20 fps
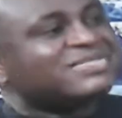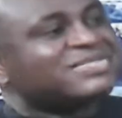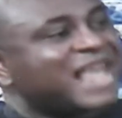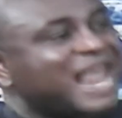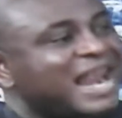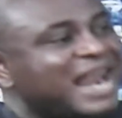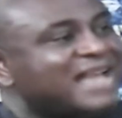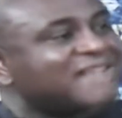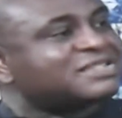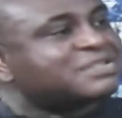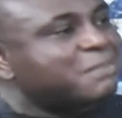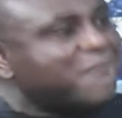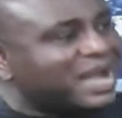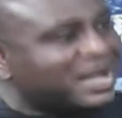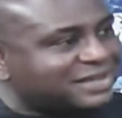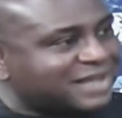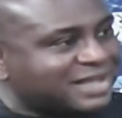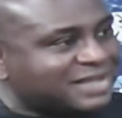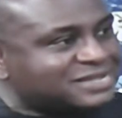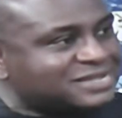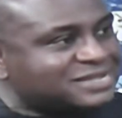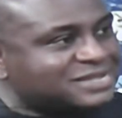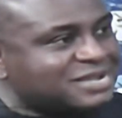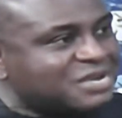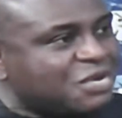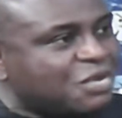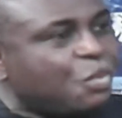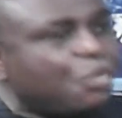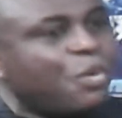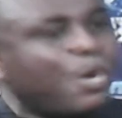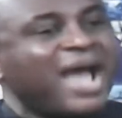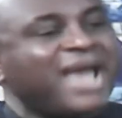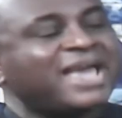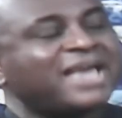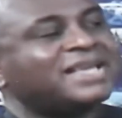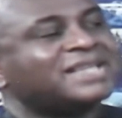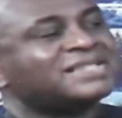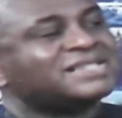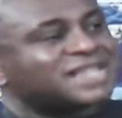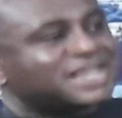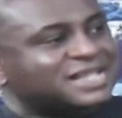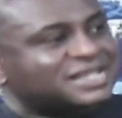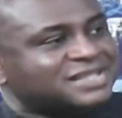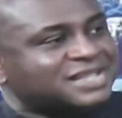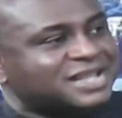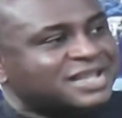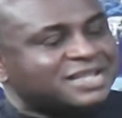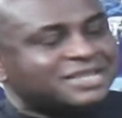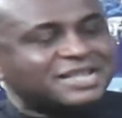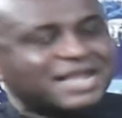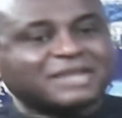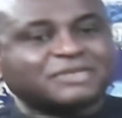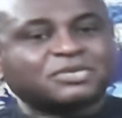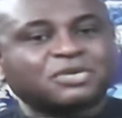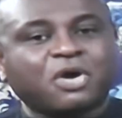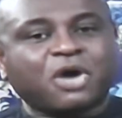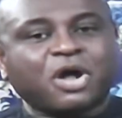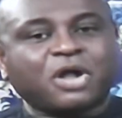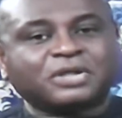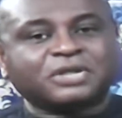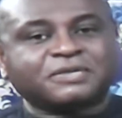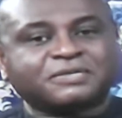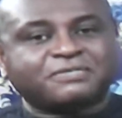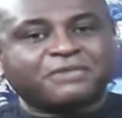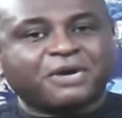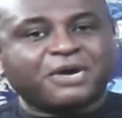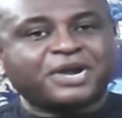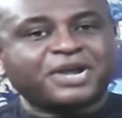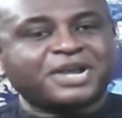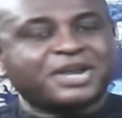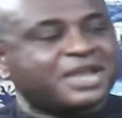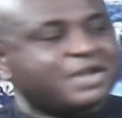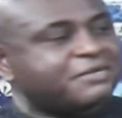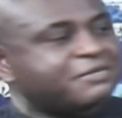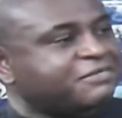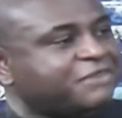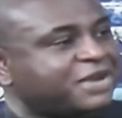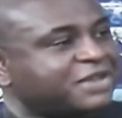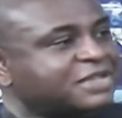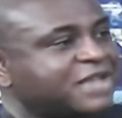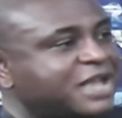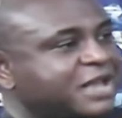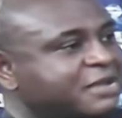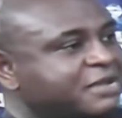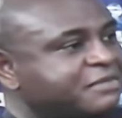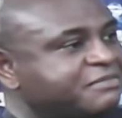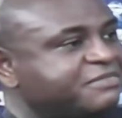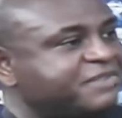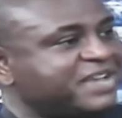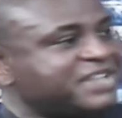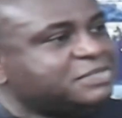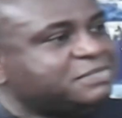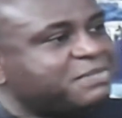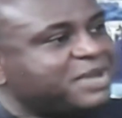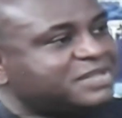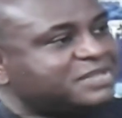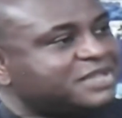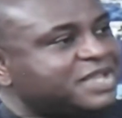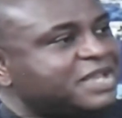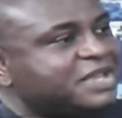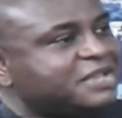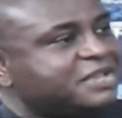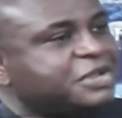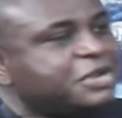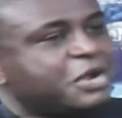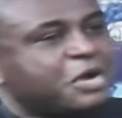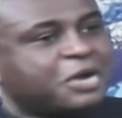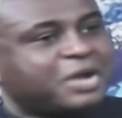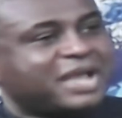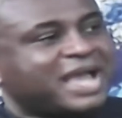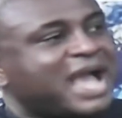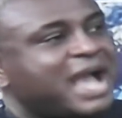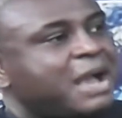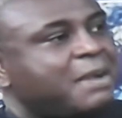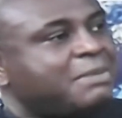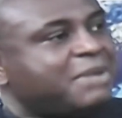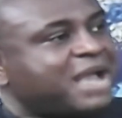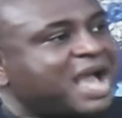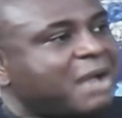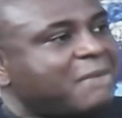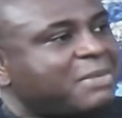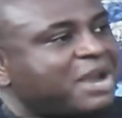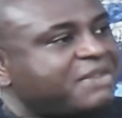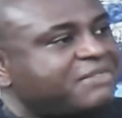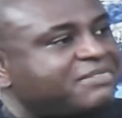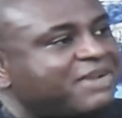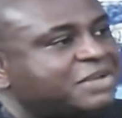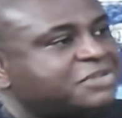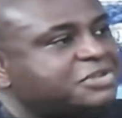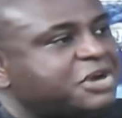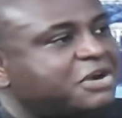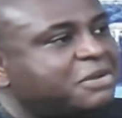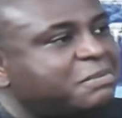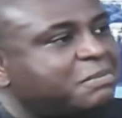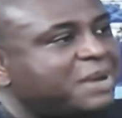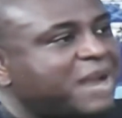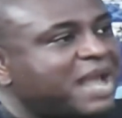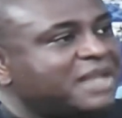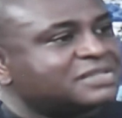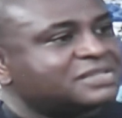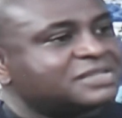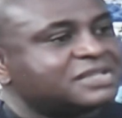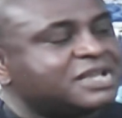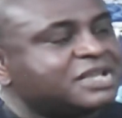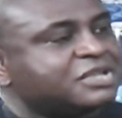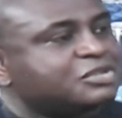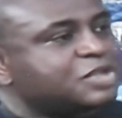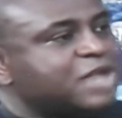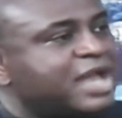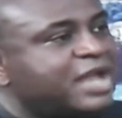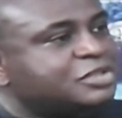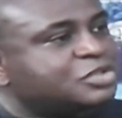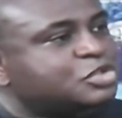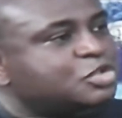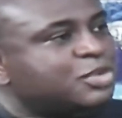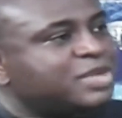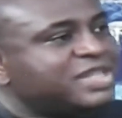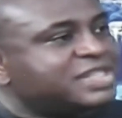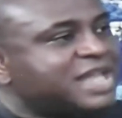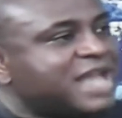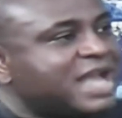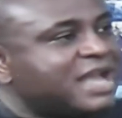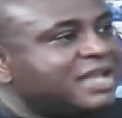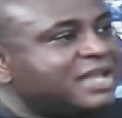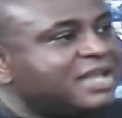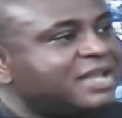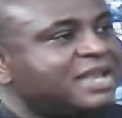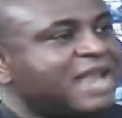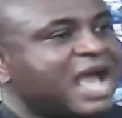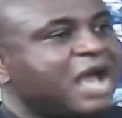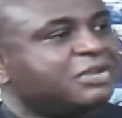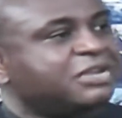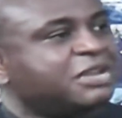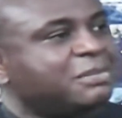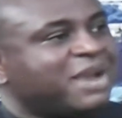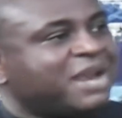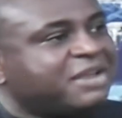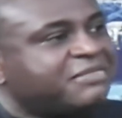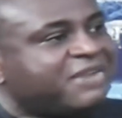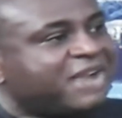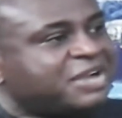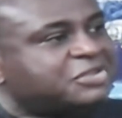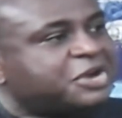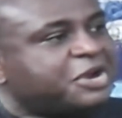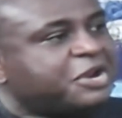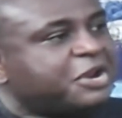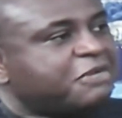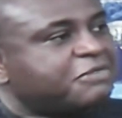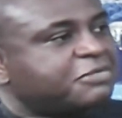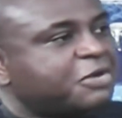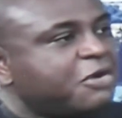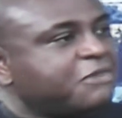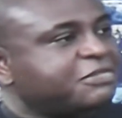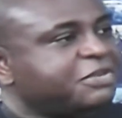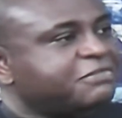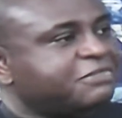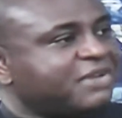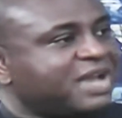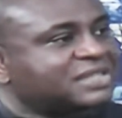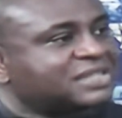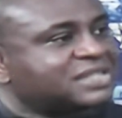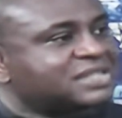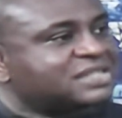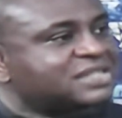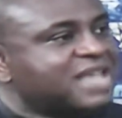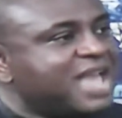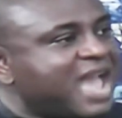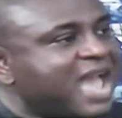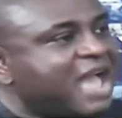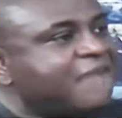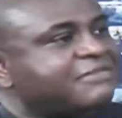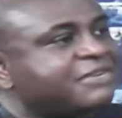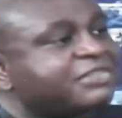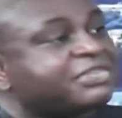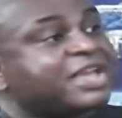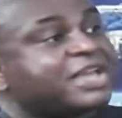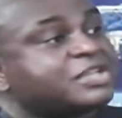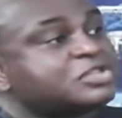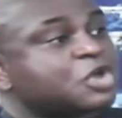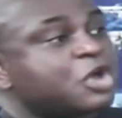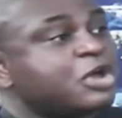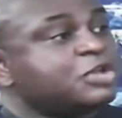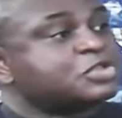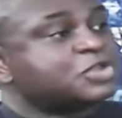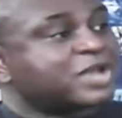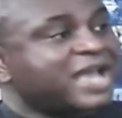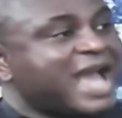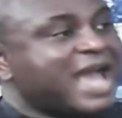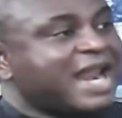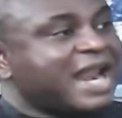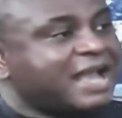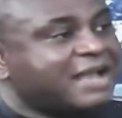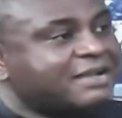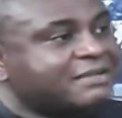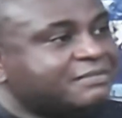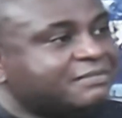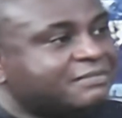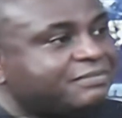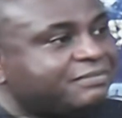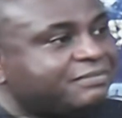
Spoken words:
Intellect matters. Why is it that all the foreign investment, car manufacturing plants, Twitter, now the manufacturing of COVID vaccines, everything is going to Ghana?